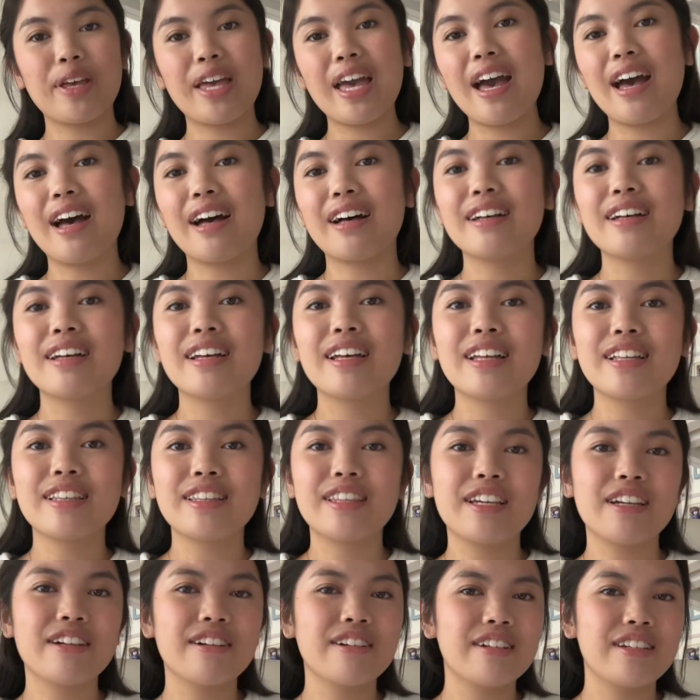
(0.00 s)
yeah,
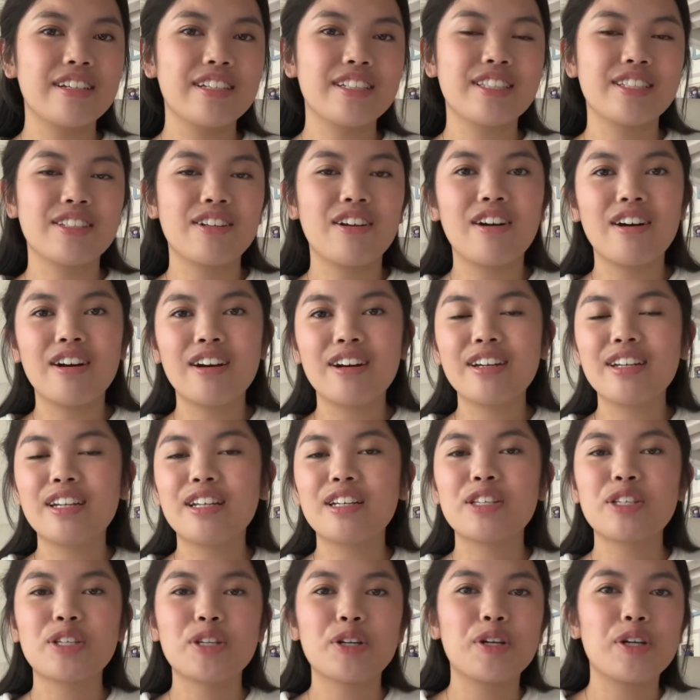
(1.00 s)
there is not
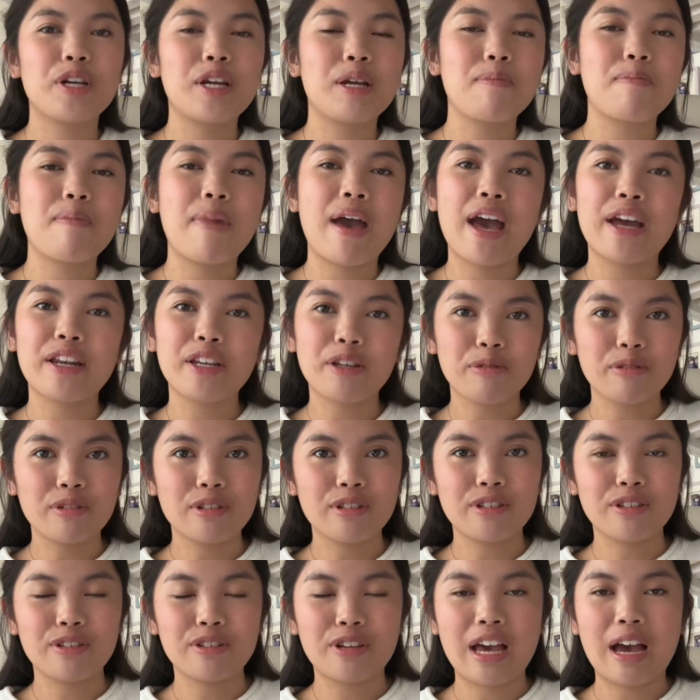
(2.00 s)
a certain
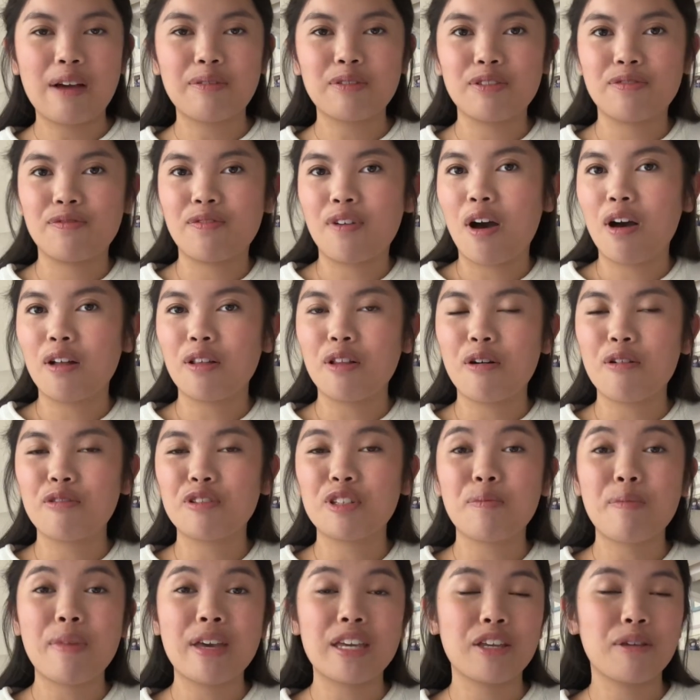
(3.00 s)
manual you have to follow
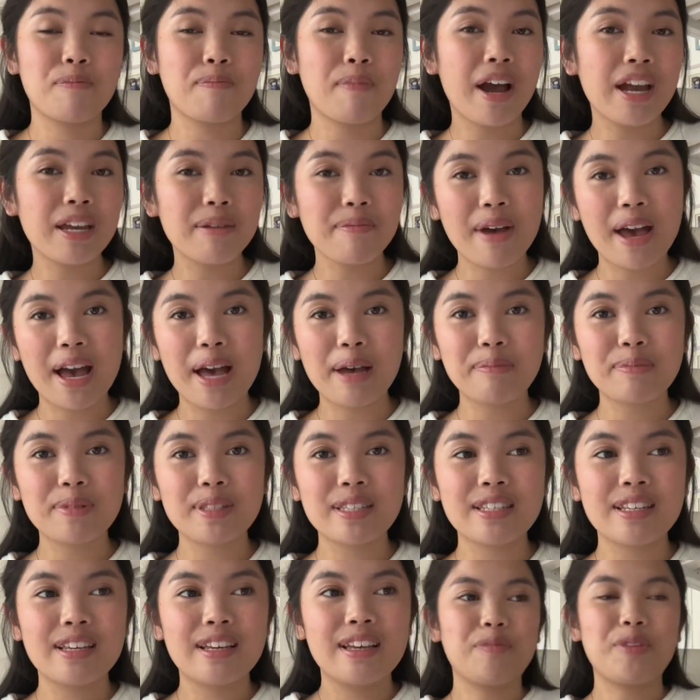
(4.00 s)
to make mind
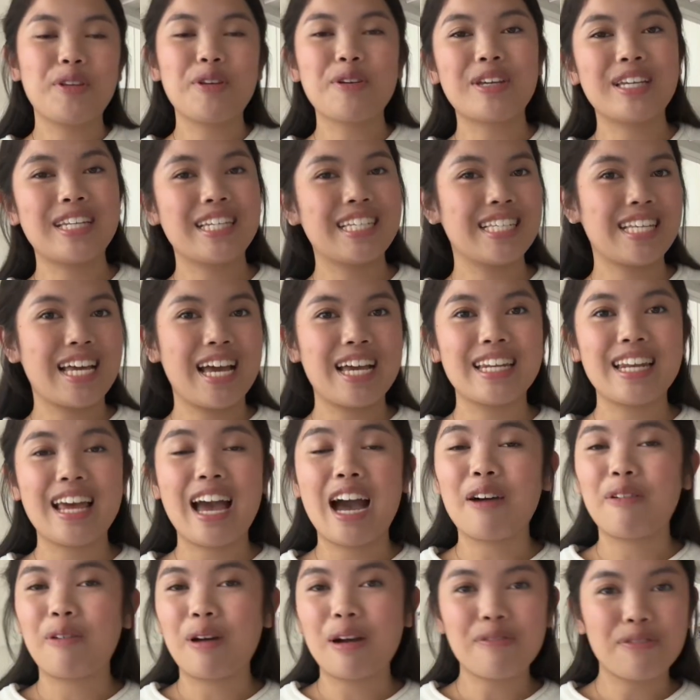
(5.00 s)
maps. You can design it
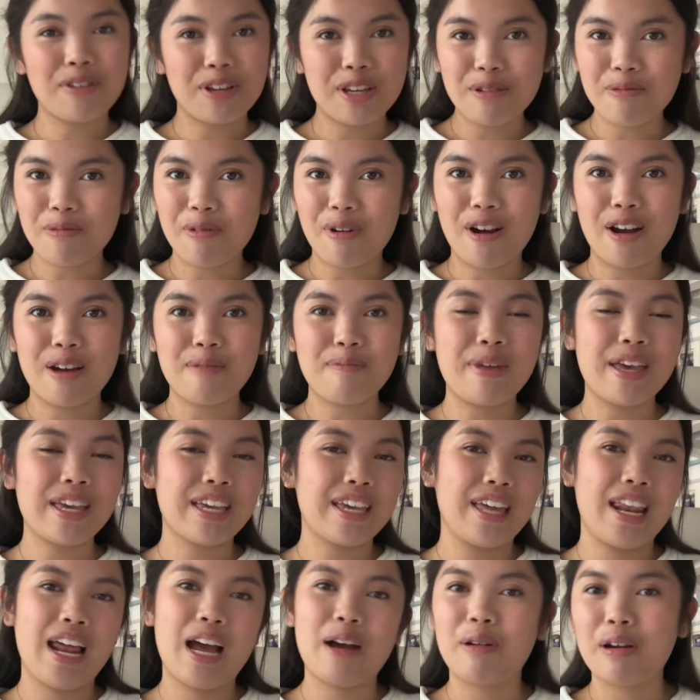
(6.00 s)
however you want,
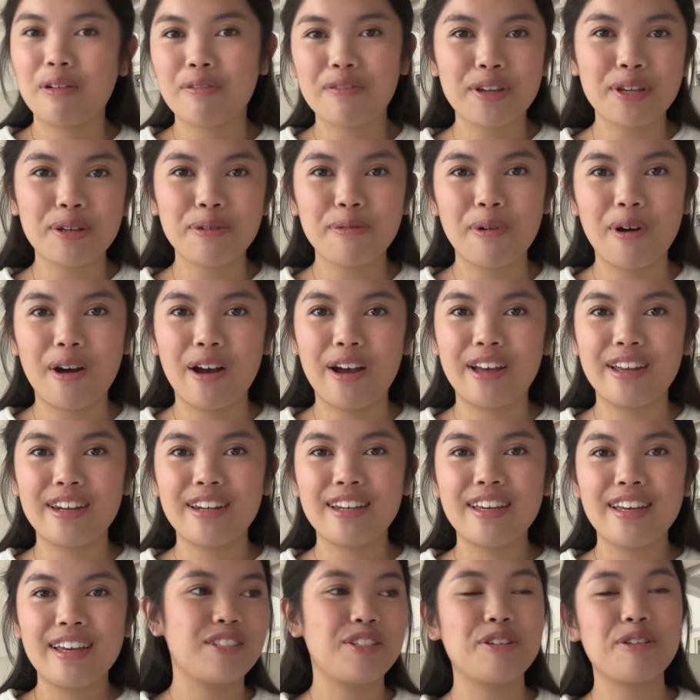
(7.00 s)
make it however you want,
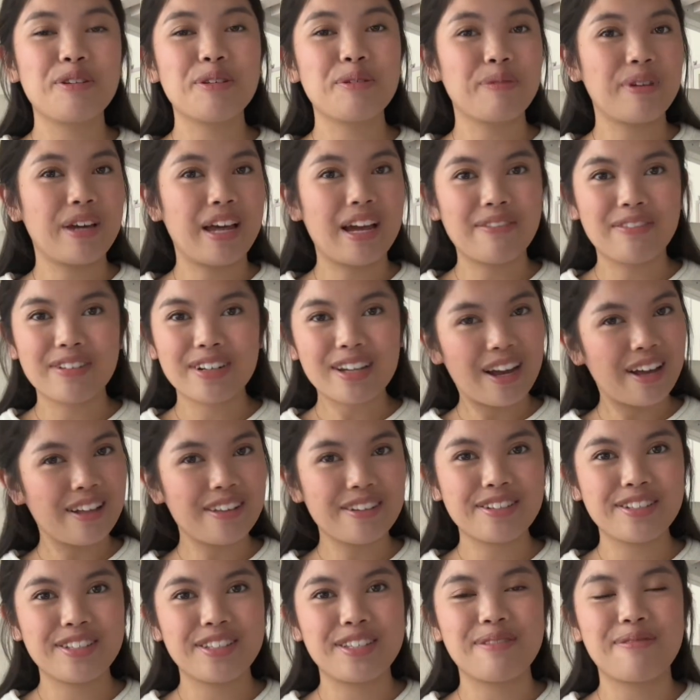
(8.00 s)
choose whatever
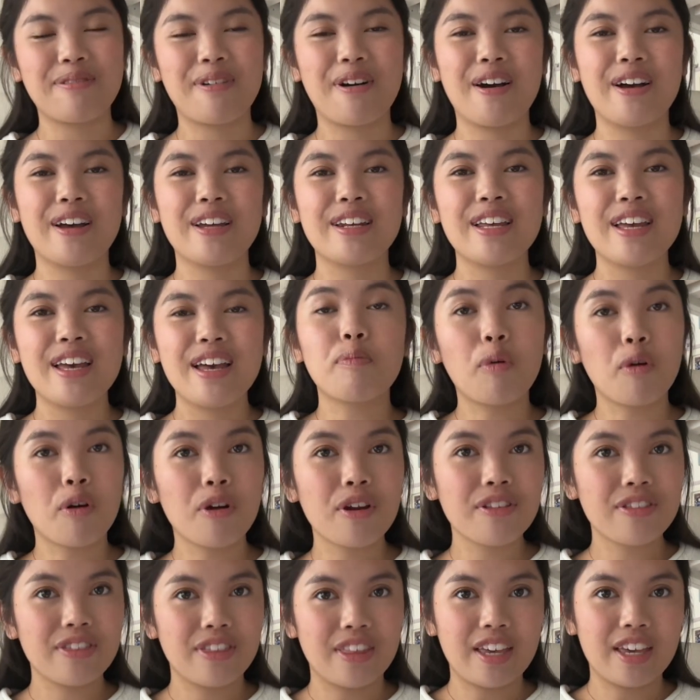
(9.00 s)
colors you want. The
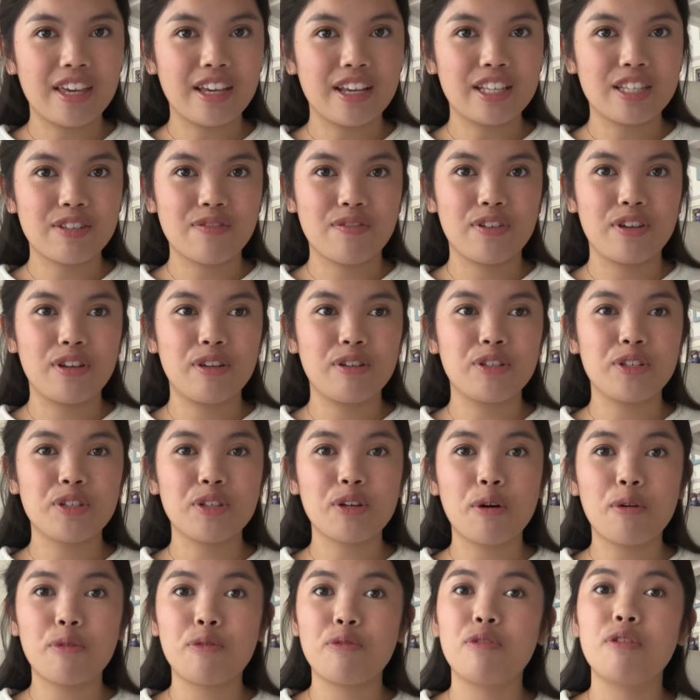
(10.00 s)
important thing is for you
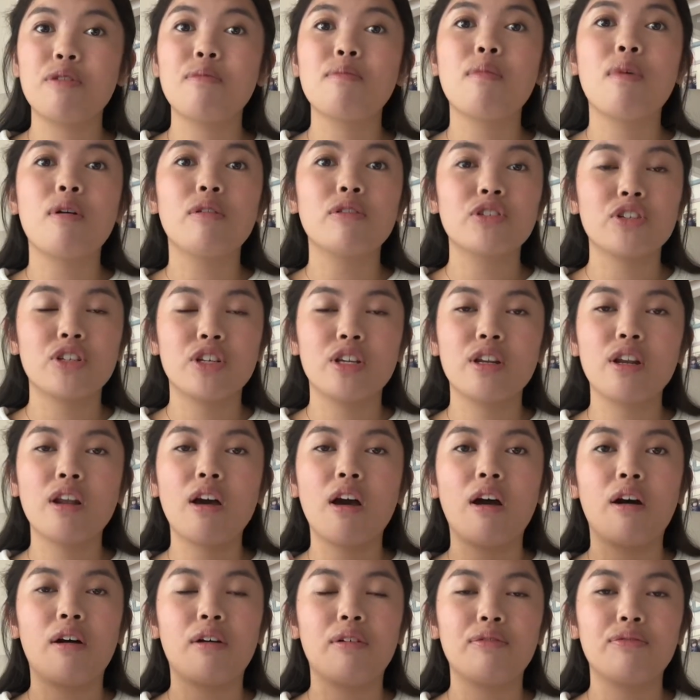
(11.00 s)
to go through the
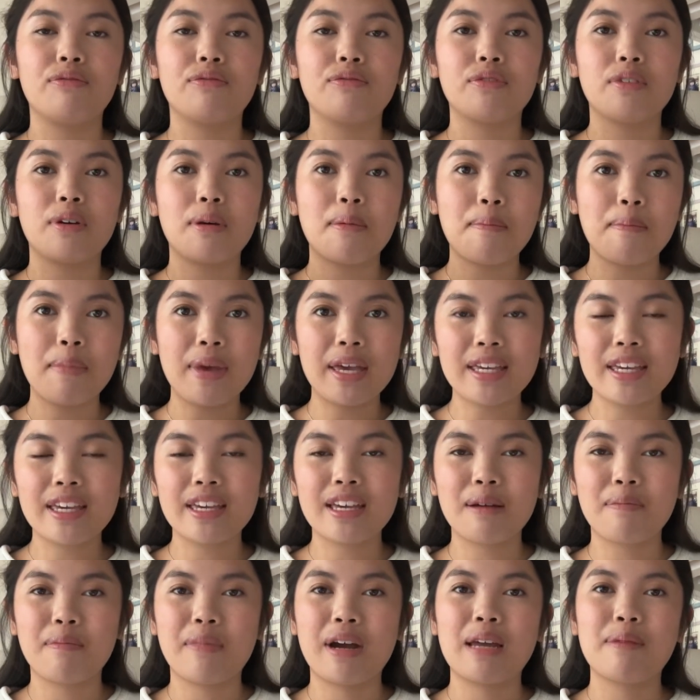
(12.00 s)
motion of
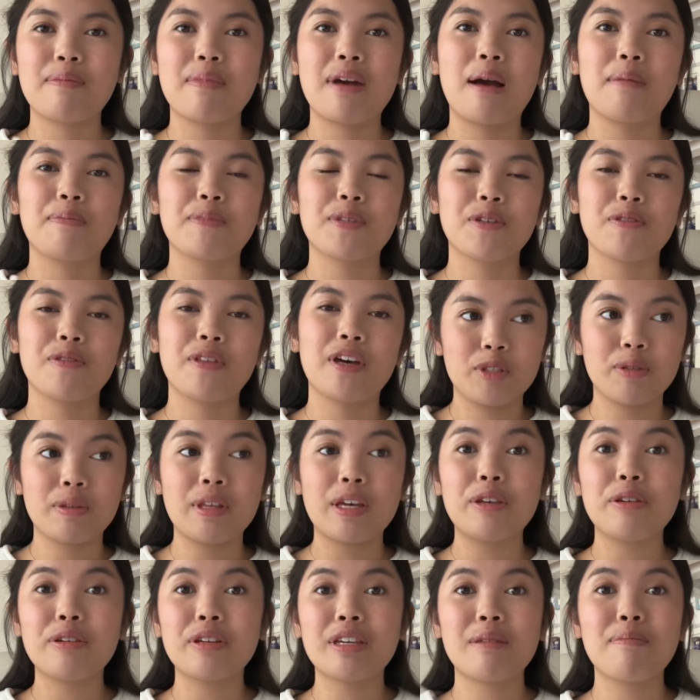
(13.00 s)
making a mind map so
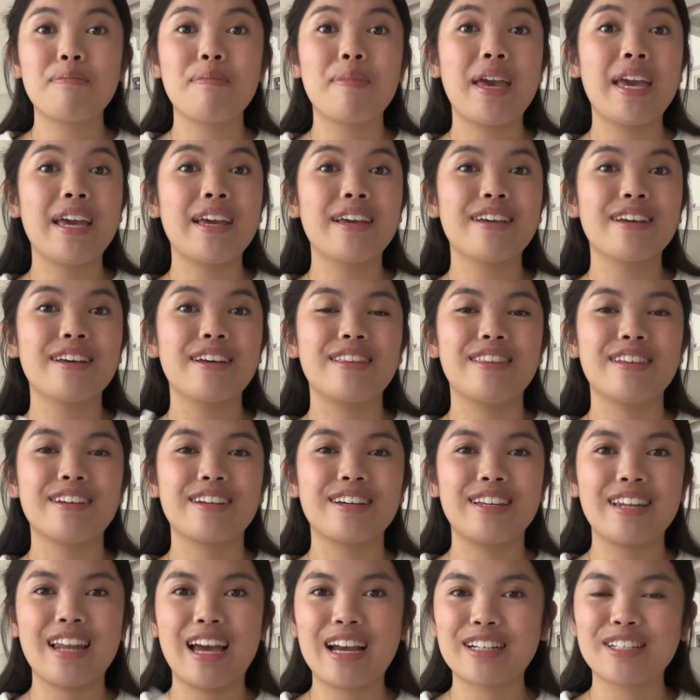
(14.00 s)
that you can make
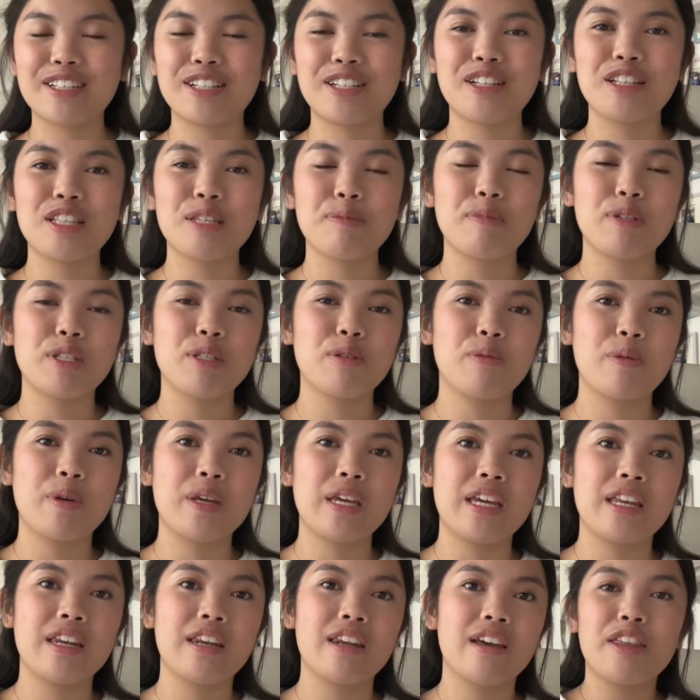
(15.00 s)
the connections
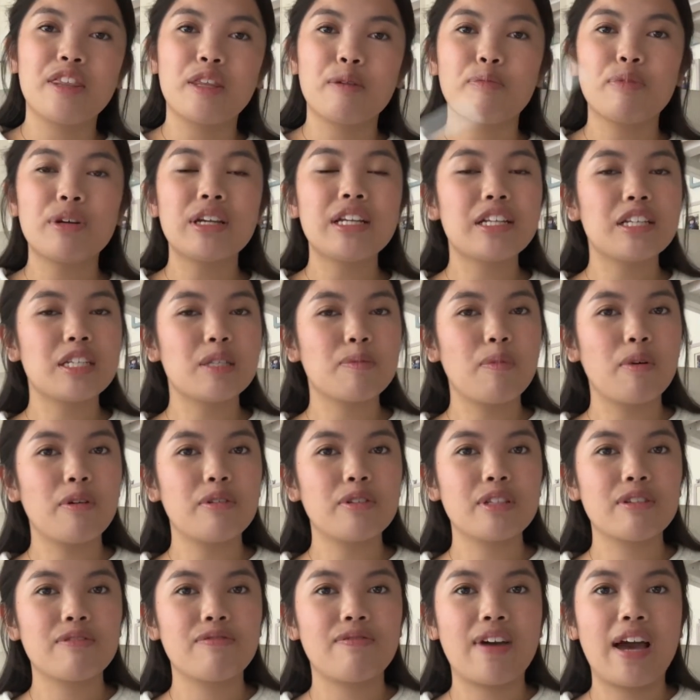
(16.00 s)
between the
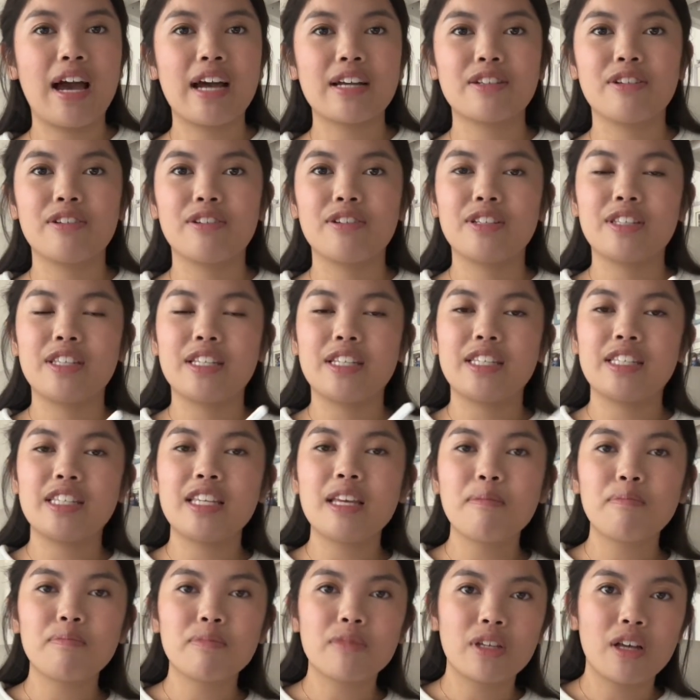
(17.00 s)
predisposing factors, the
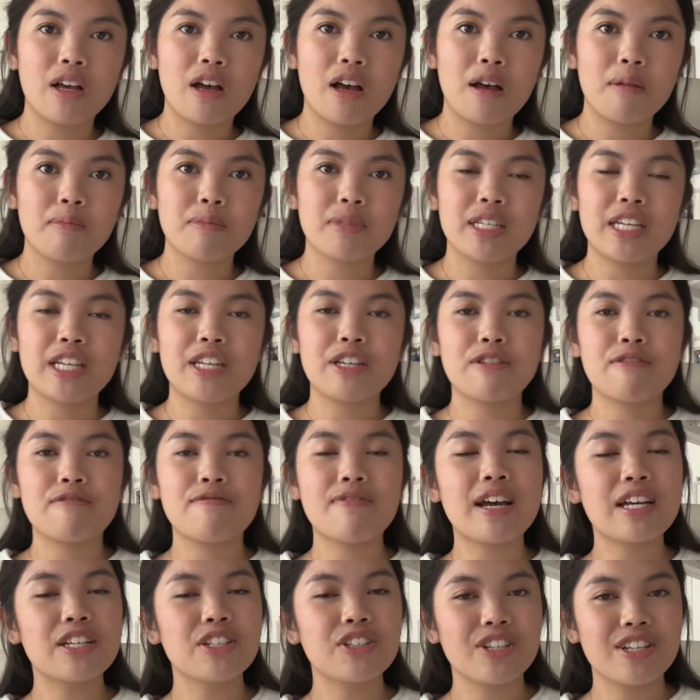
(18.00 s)
symptoms, the
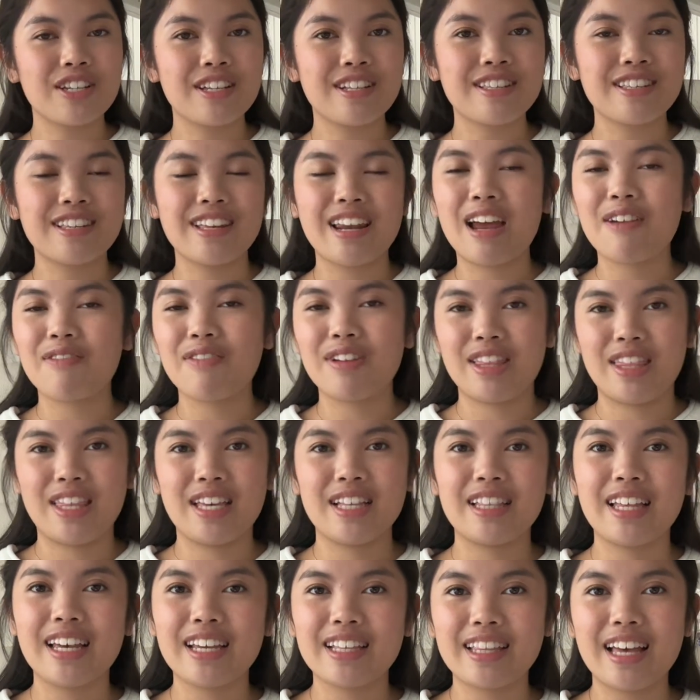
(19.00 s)
interventions, and
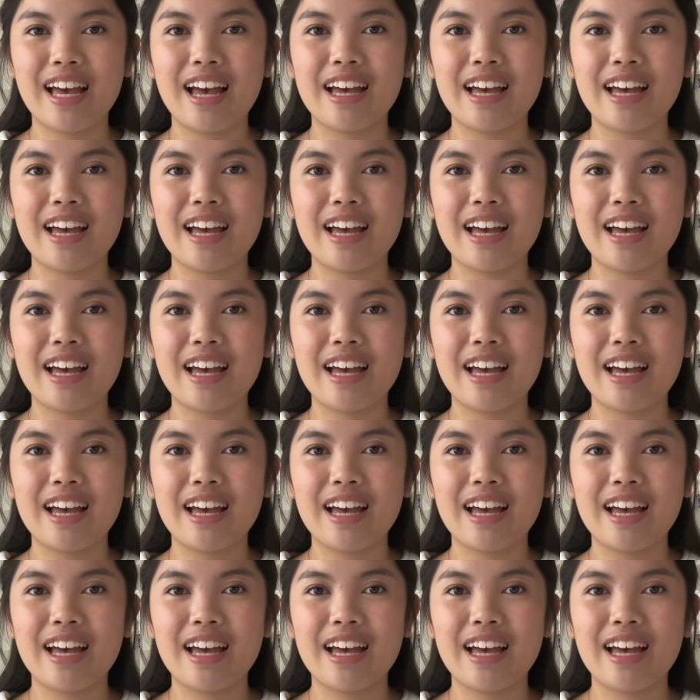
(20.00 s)
everything like that.